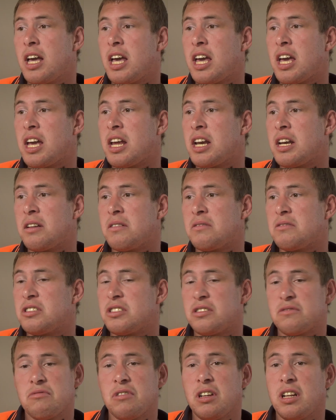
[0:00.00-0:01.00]
and
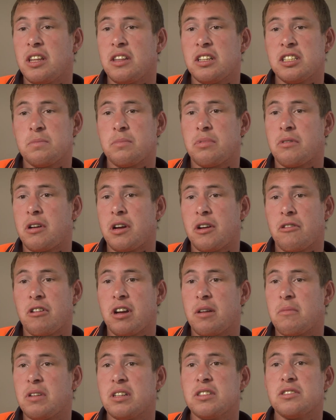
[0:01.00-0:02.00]
just really this
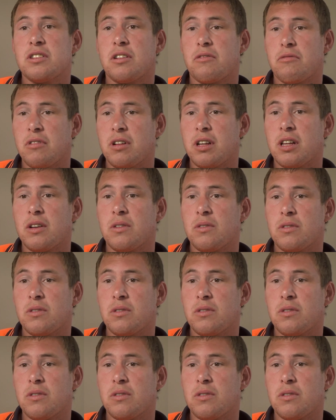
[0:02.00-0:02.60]
program is a really